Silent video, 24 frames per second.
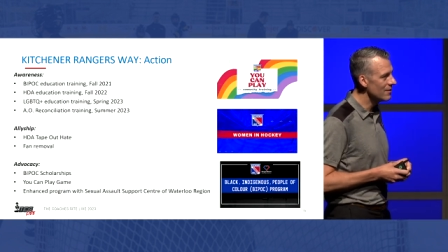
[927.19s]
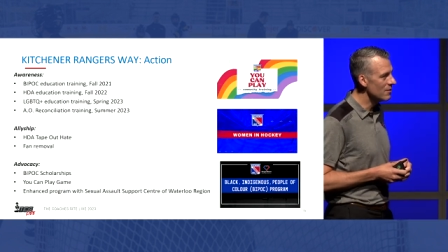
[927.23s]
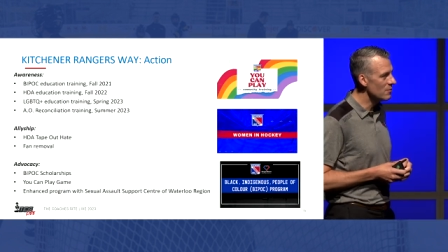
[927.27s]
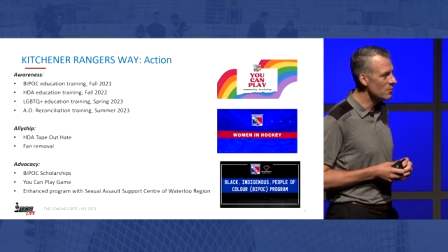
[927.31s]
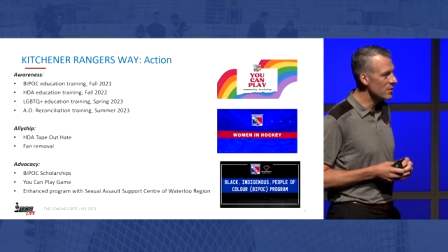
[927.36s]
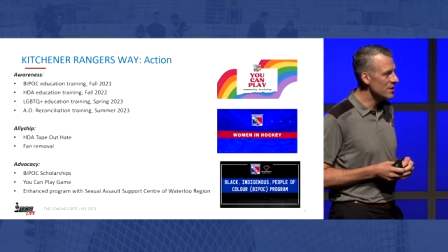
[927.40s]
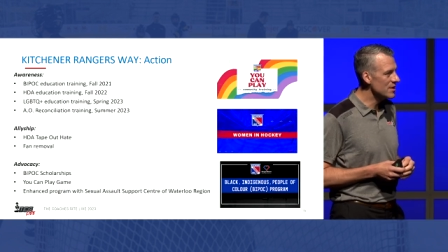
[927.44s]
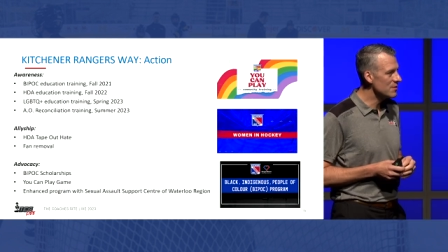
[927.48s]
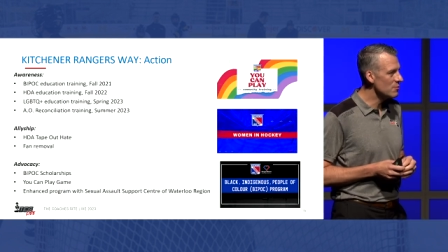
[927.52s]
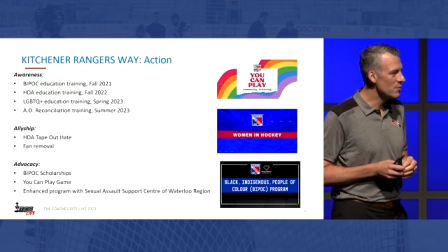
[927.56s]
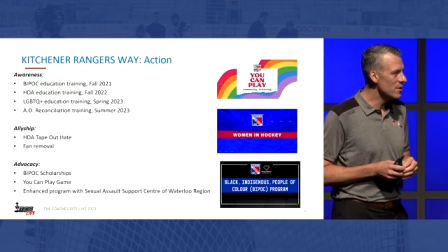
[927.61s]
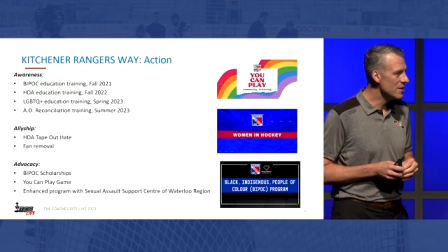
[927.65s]

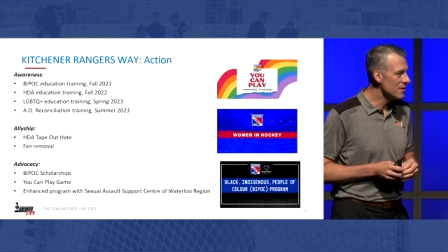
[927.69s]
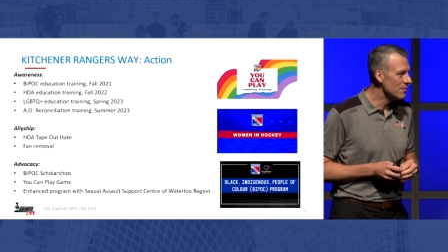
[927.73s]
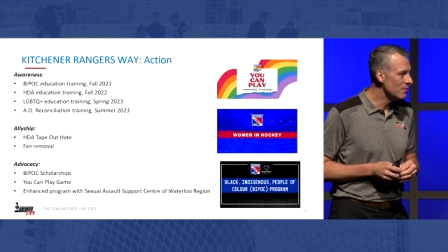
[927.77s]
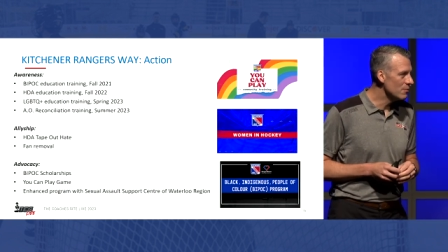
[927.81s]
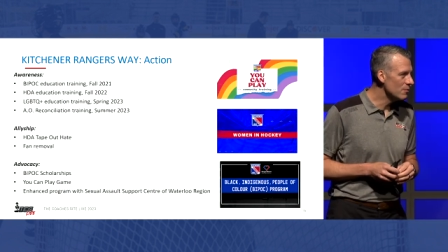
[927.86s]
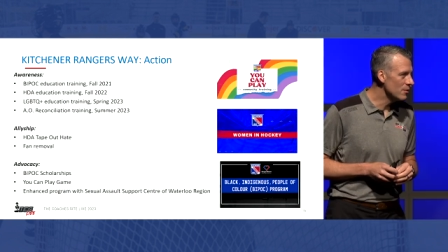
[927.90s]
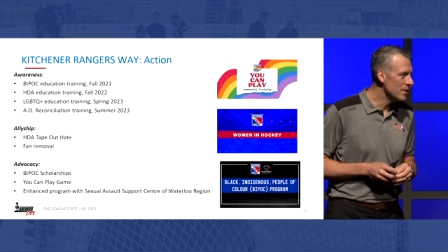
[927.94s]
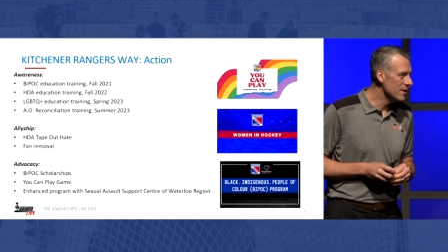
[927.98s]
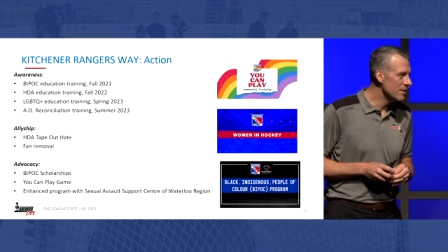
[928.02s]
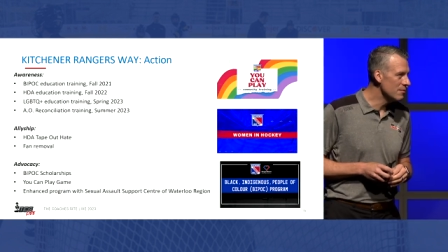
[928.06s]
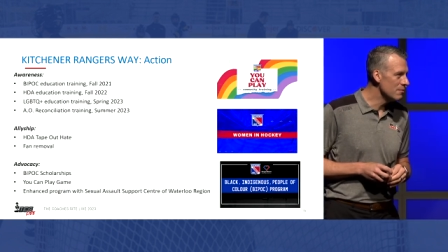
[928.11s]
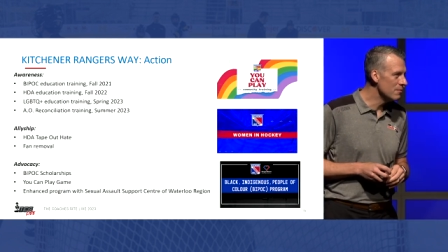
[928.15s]
and
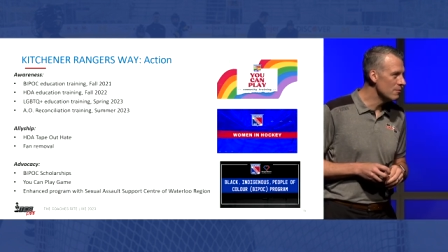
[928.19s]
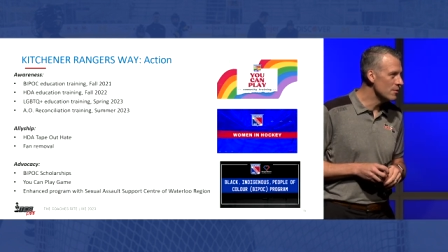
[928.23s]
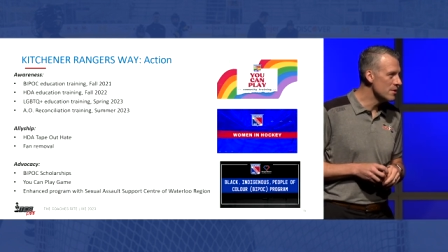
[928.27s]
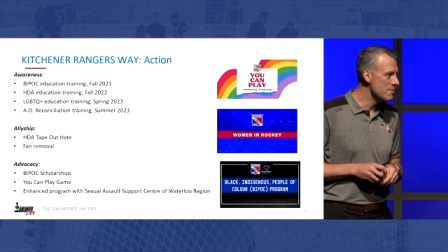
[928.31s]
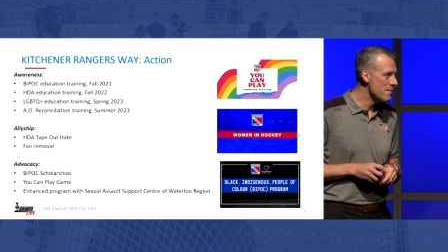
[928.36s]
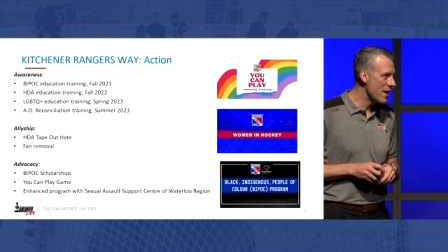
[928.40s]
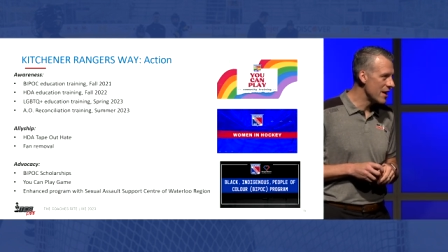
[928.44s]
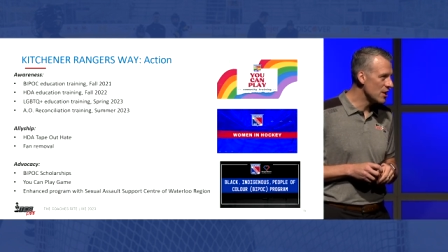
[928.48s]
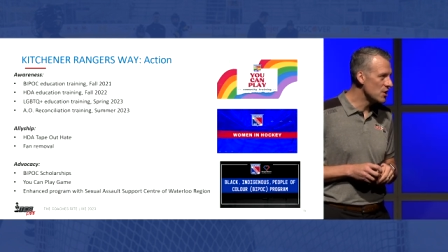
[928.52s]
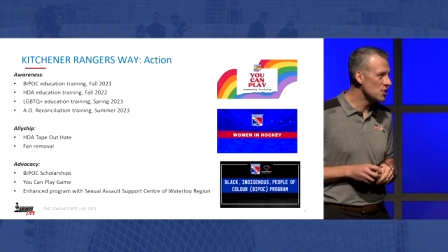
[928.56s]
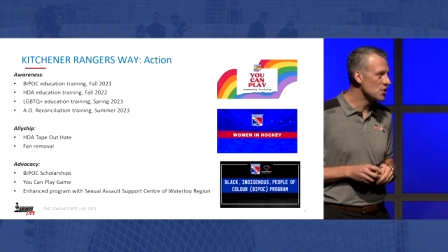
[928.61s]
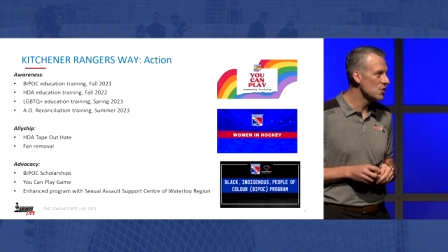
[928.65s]
we
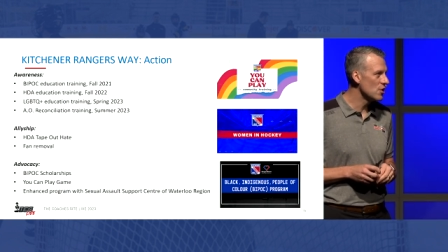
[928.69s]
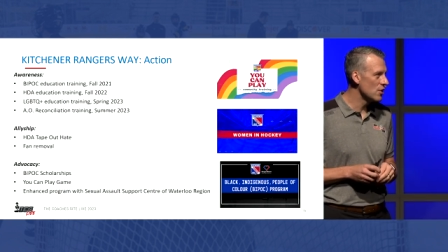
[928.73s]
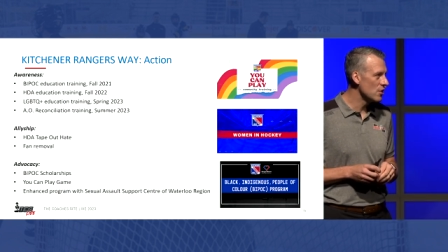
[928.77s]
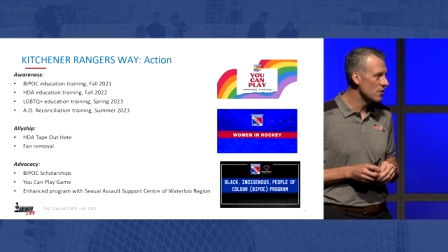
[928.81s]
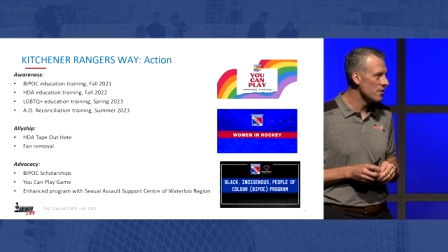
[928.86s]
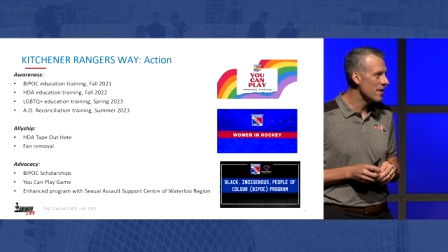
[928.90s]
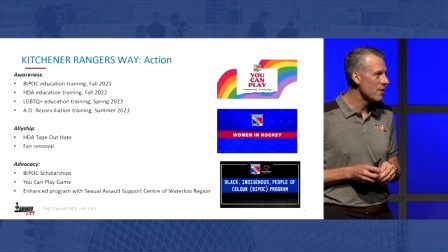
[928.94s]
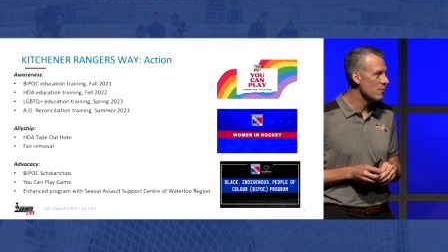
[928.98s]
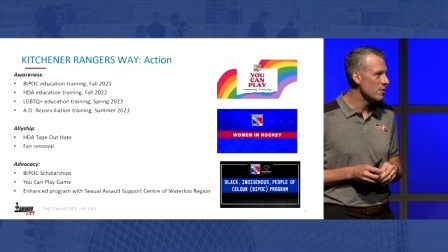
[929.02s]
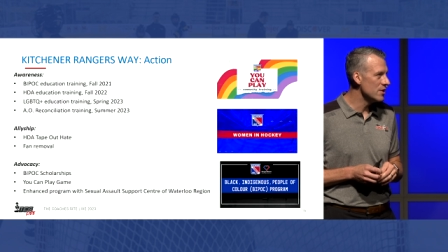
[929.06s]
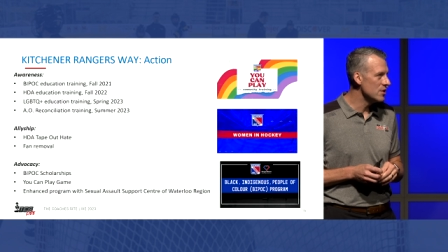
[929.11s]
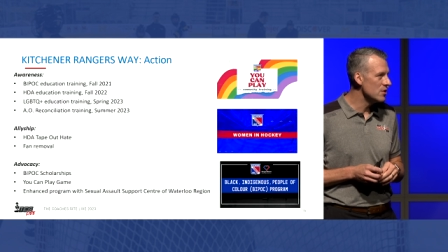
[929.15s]
make
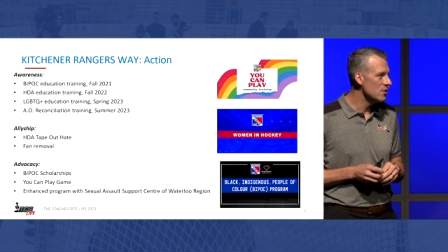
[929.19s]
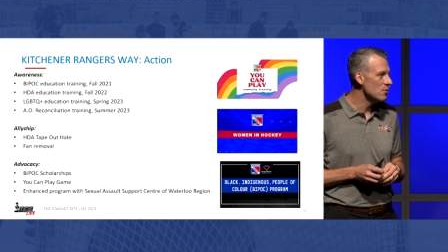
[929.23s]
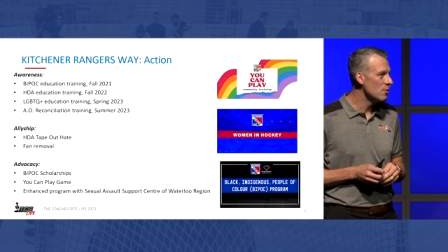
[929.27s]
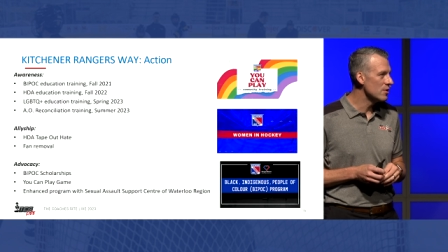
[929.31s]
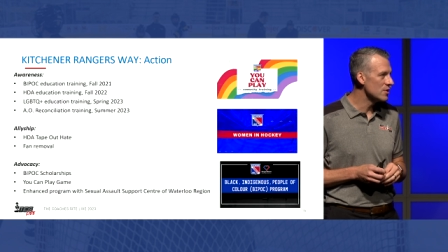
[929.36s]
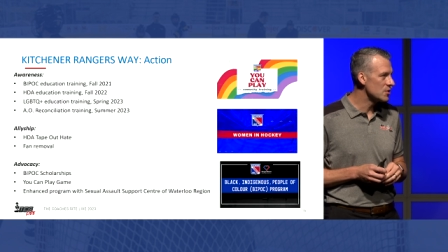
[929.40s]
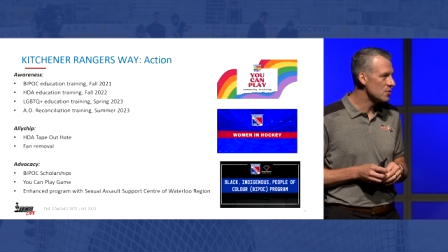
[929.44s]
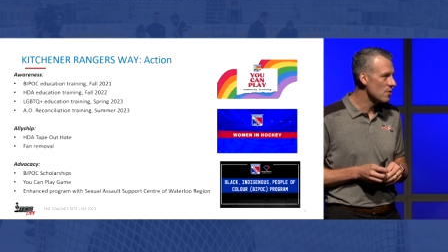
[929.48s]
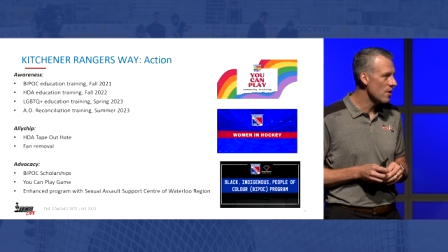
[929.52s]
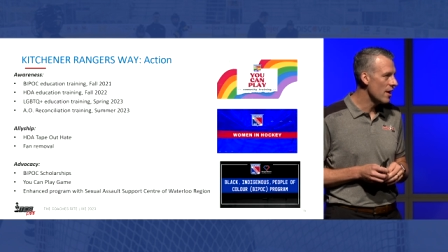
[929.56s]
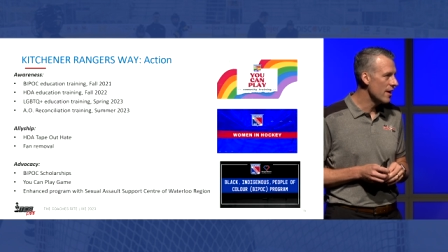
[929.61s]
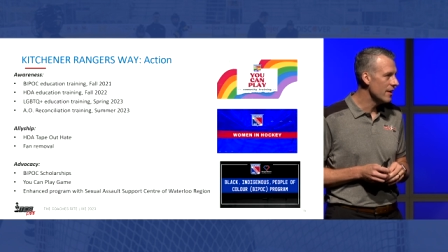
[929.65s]
sure that we do
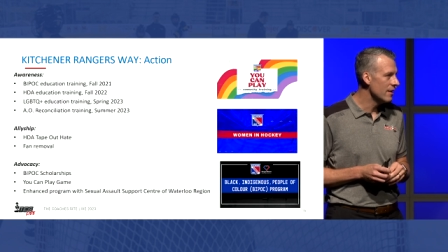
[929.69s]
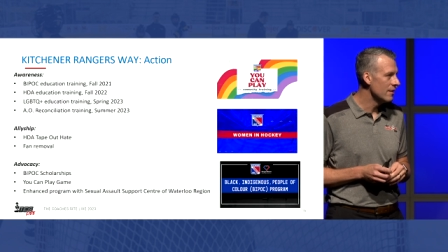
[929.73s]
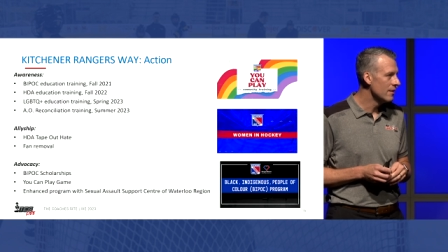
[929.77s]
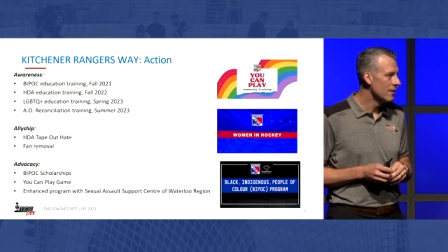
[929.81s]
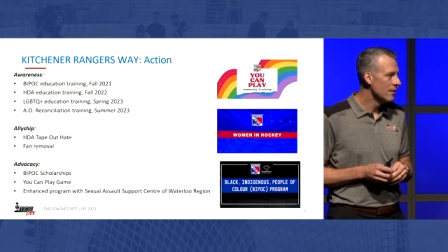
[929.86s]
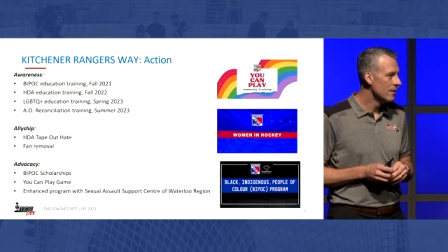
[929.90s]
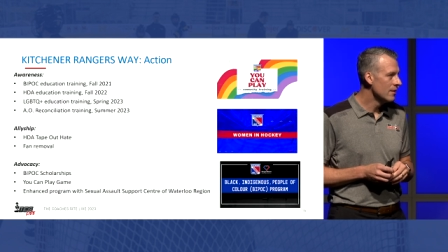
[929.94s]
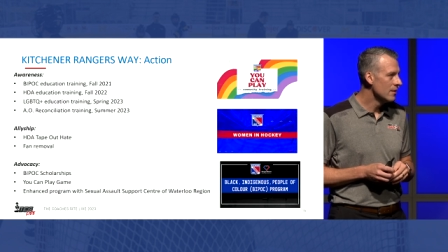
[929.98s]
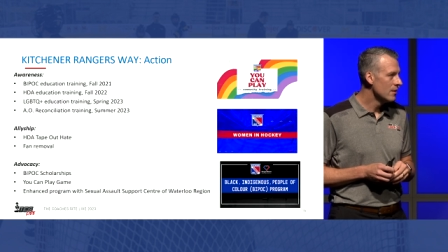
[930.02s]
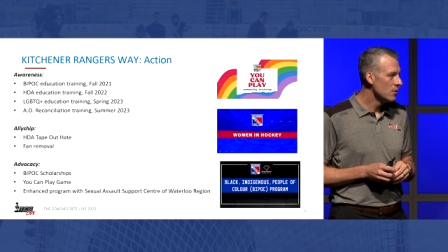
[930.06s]
what's right.